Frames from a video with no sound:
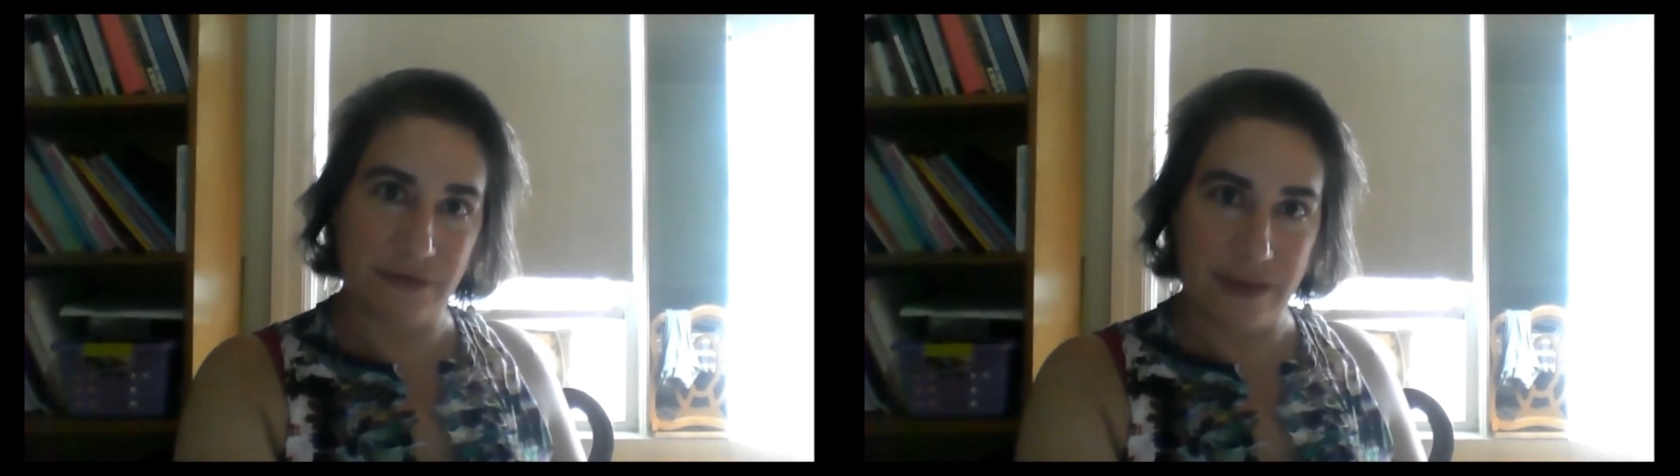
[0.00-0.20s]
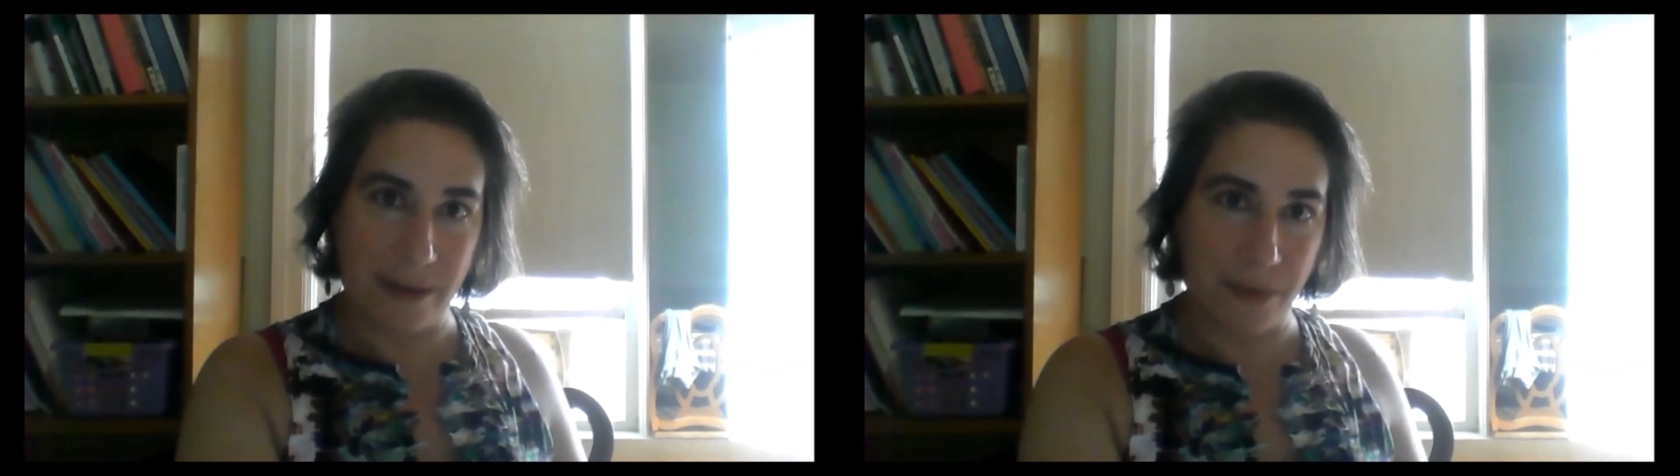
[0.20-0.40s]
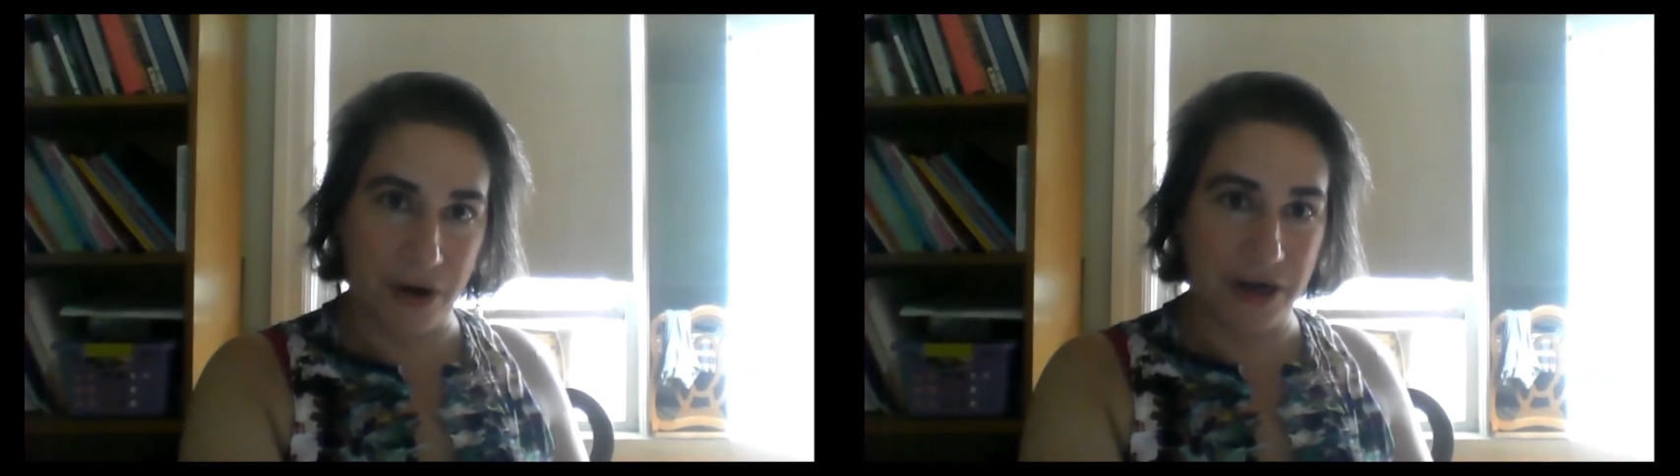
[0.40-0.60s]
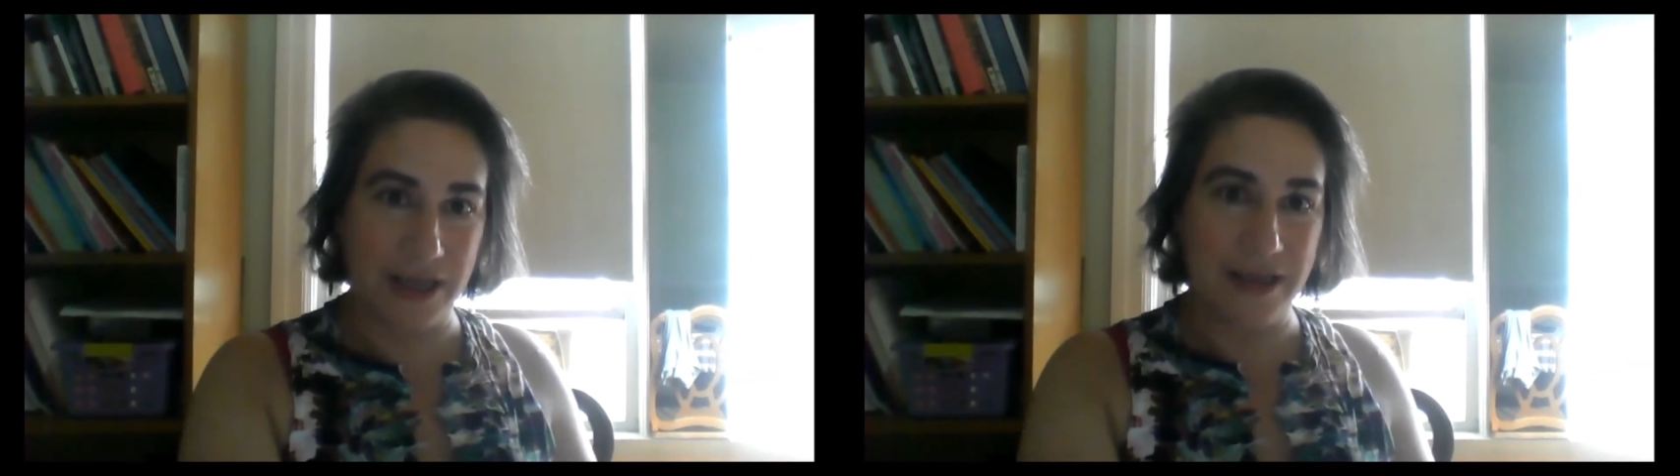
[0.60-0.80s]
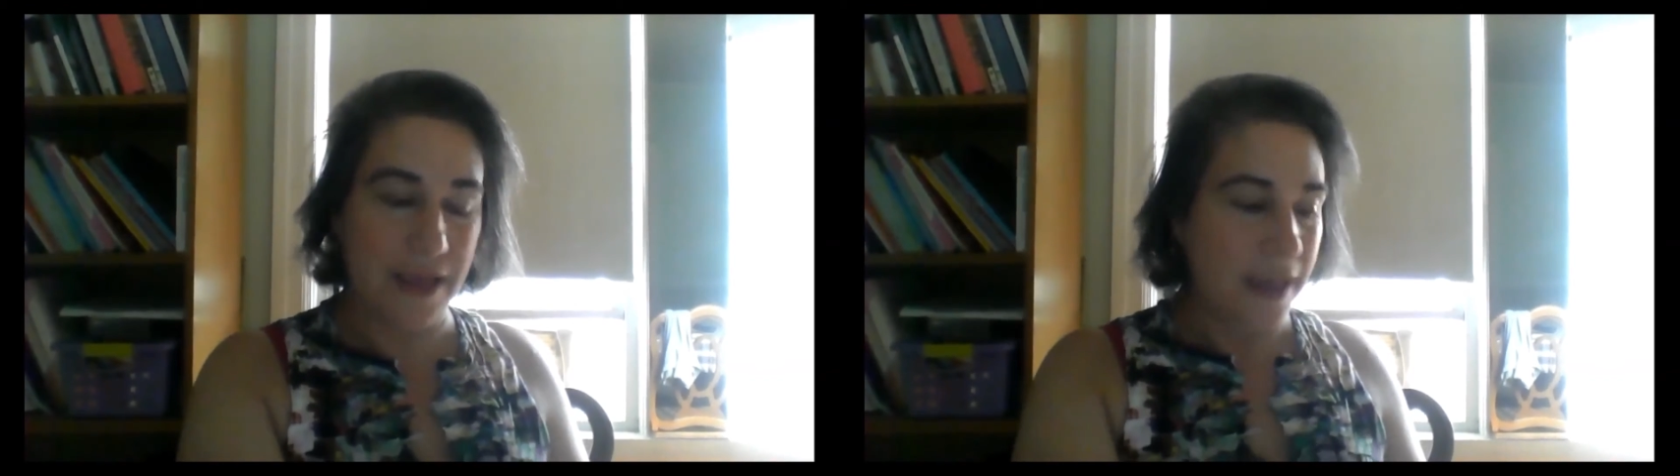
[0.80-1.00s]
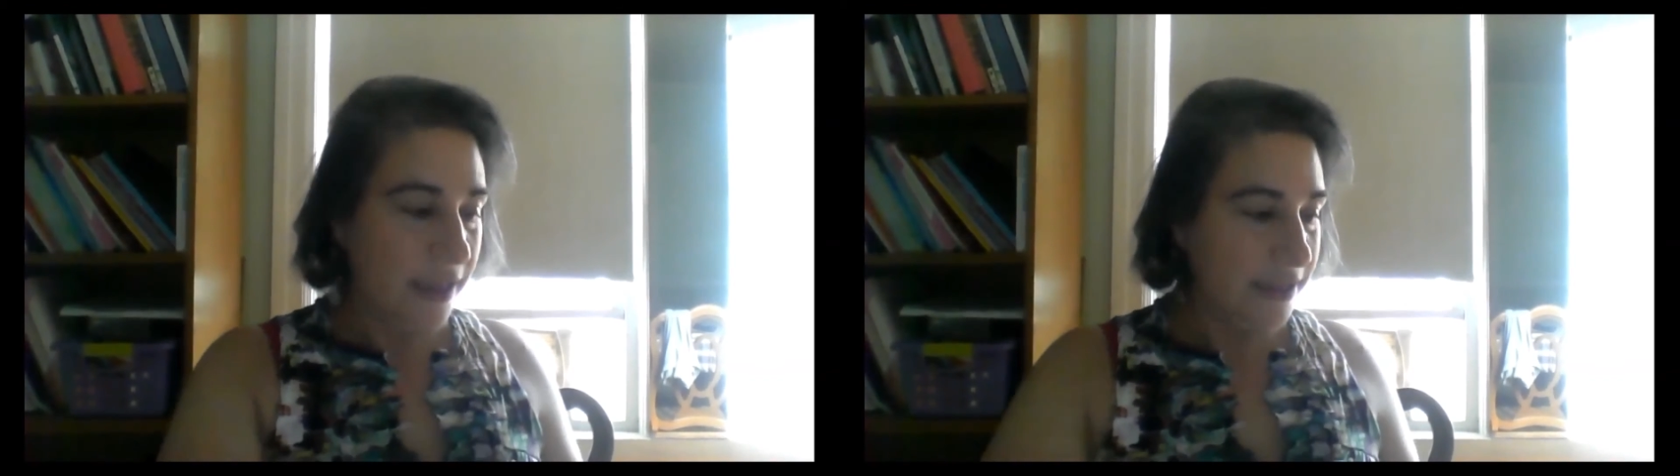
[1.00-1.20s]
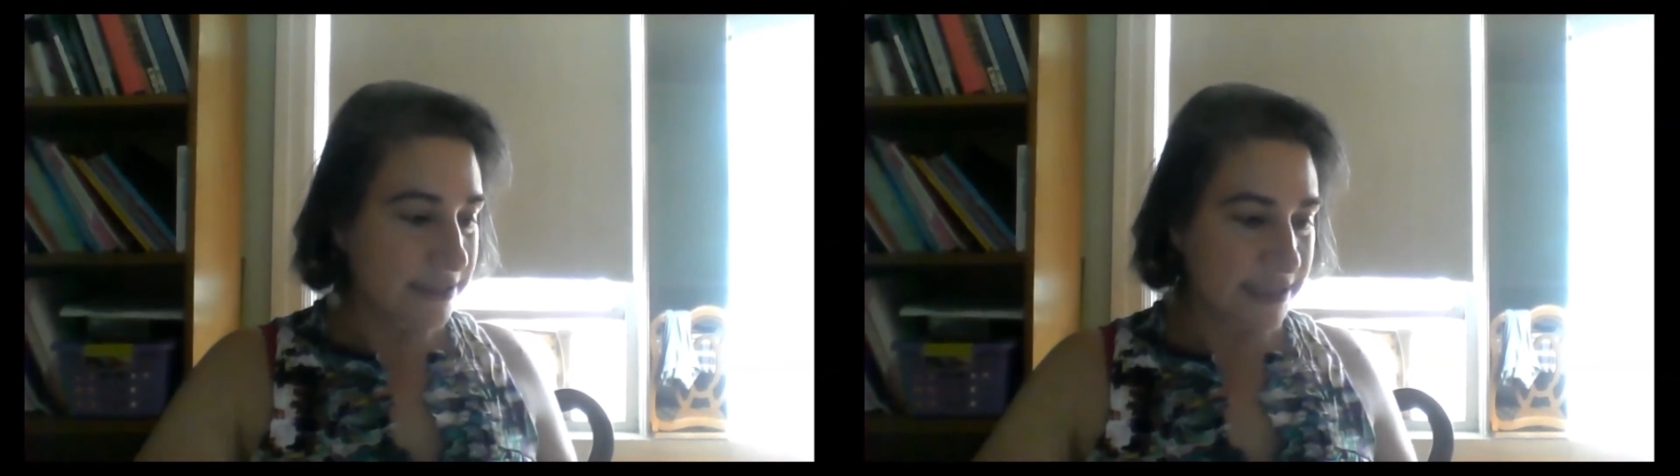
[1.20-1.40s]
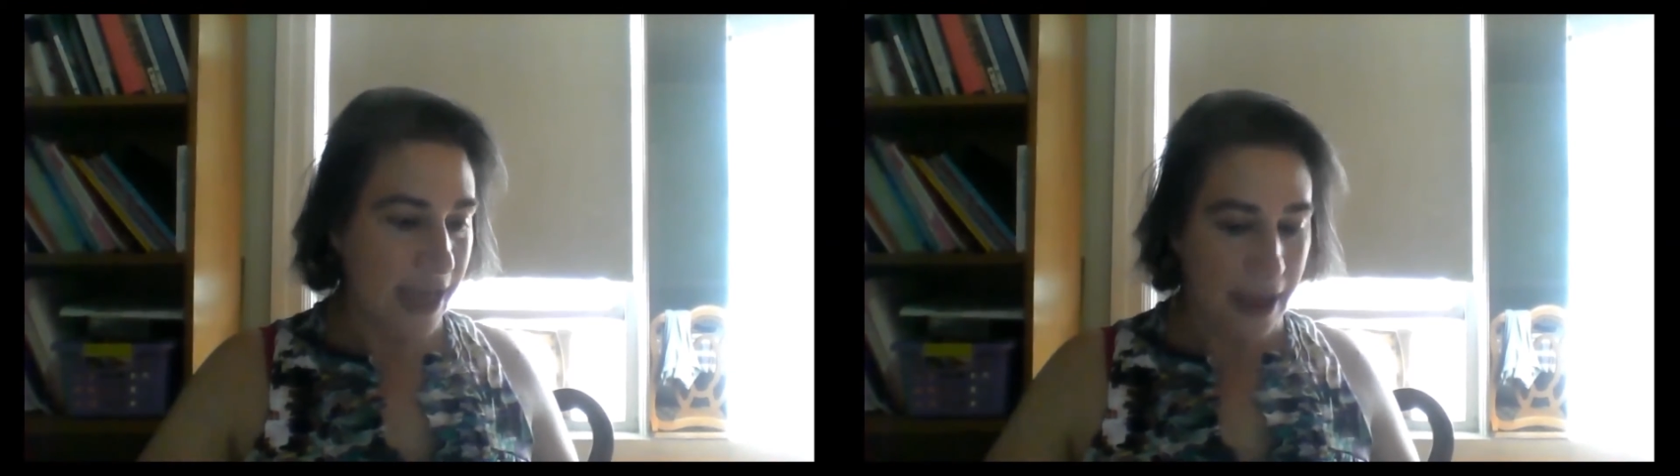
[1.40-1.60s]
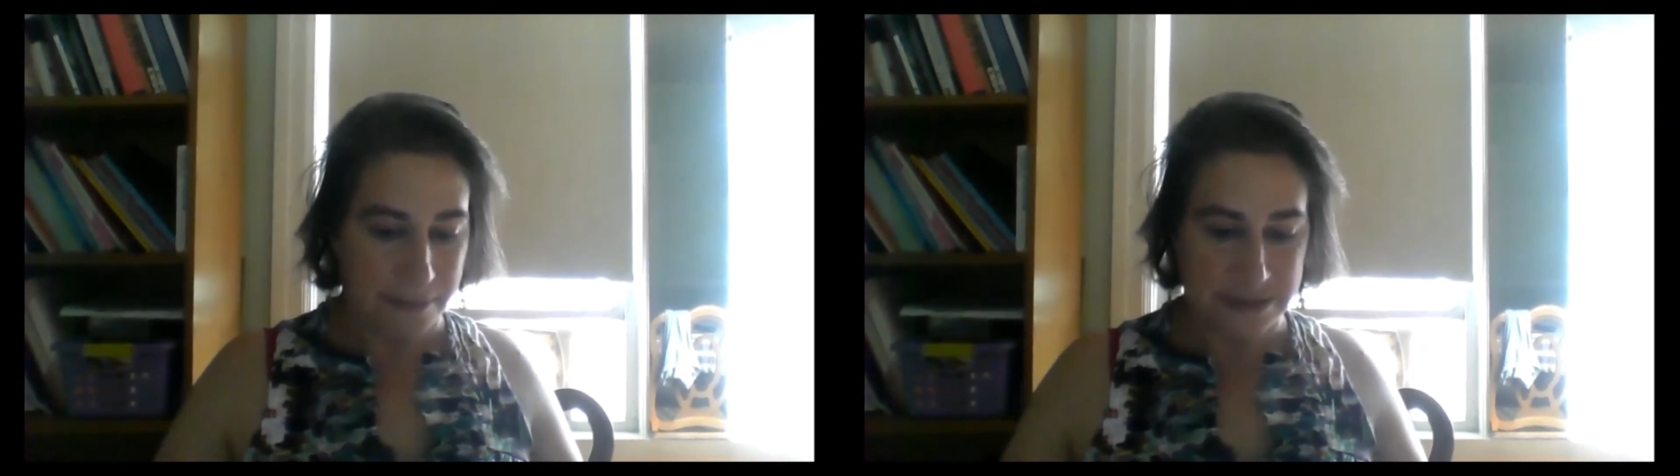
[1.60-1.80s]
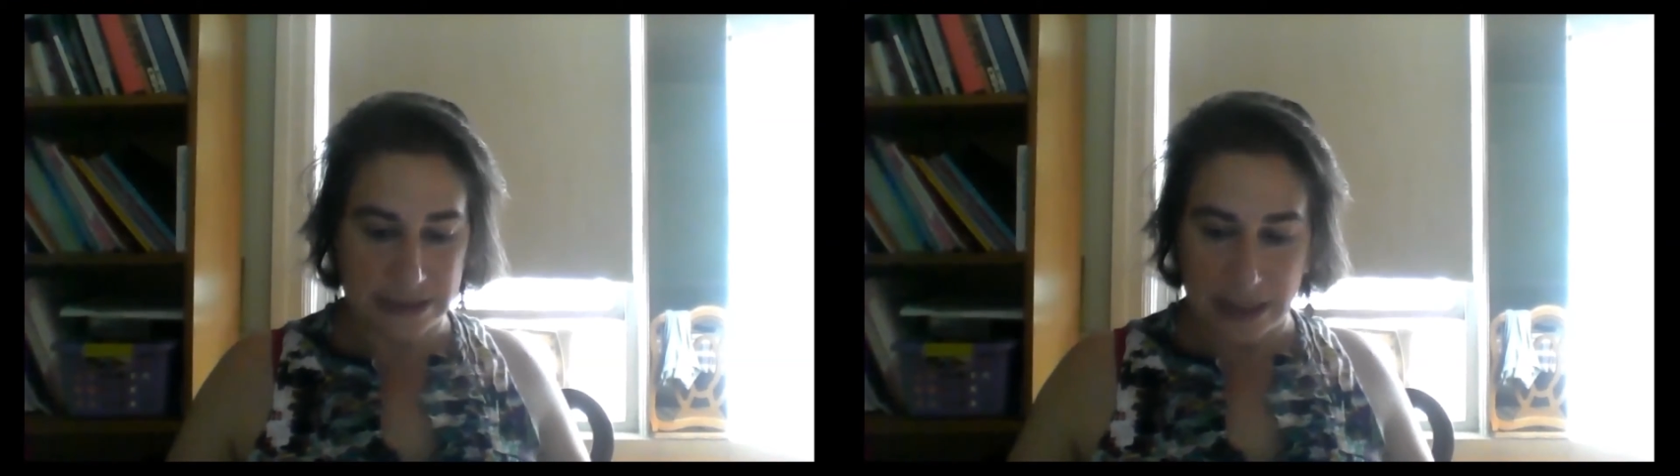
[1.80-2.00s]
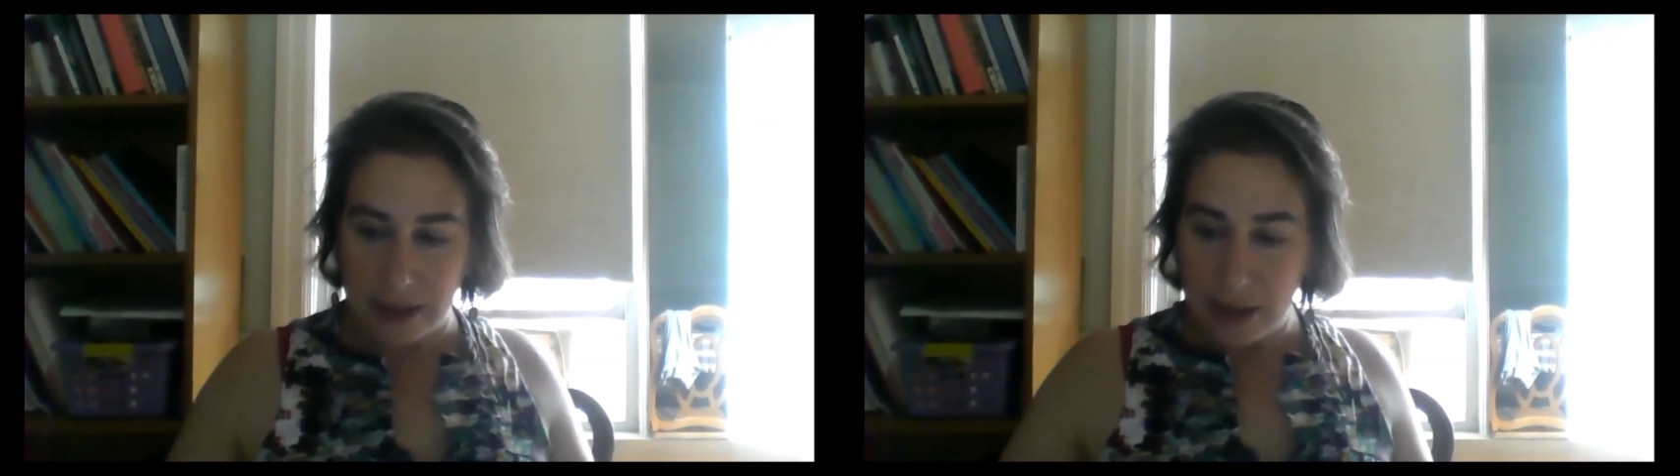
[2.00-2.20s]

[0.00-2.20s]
for that party is kept.